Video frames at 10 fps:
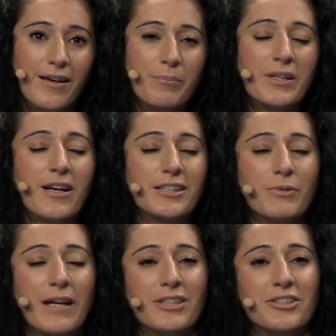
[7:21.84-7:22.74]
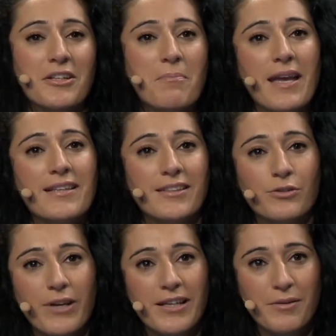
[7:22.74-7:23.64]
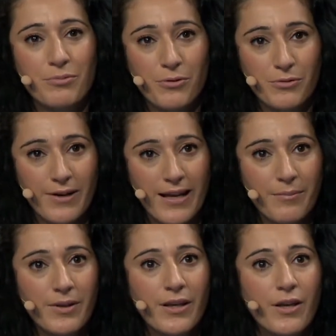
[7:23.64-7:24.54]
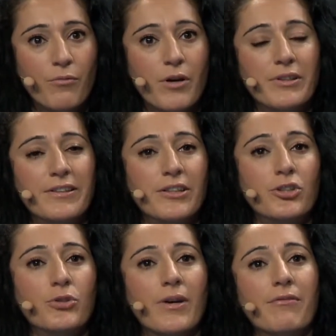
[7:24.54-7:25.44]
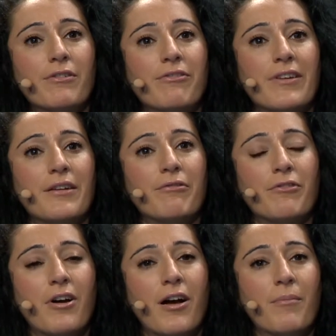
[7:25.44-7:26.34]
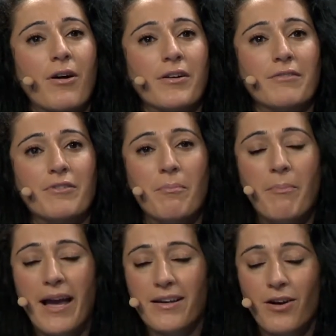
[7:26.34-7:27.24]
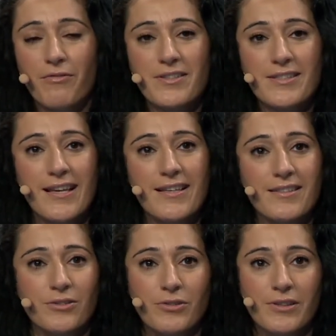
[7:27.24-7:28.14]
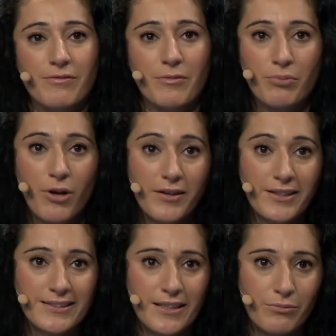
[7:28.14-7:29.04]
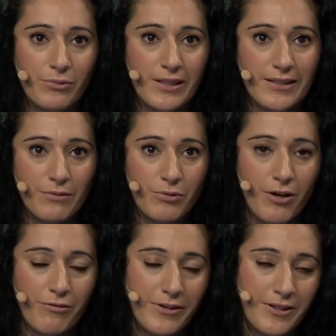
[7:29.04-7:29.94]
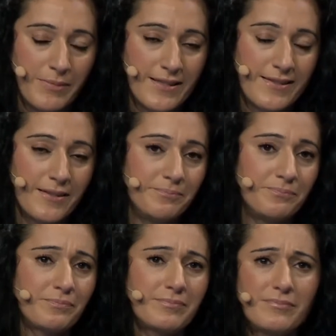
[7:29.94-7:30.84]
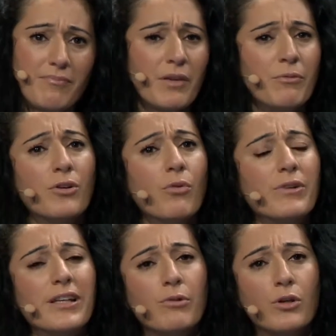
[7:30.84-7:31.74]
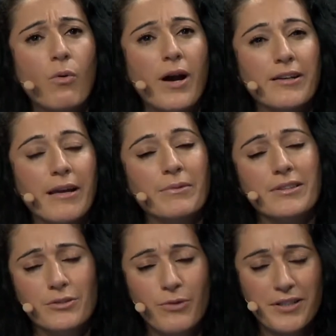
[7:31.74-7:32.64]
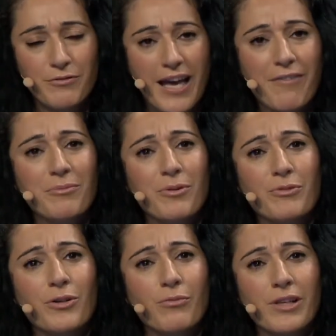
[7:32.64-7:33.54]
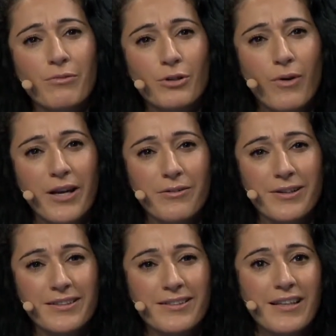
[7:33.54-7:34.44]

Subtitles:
because we have such an amazing training program where we teach you everything from our different back offices and to the different products that we offer here at Betsson. We don't really require, it's great if you have it, but we don't really require it.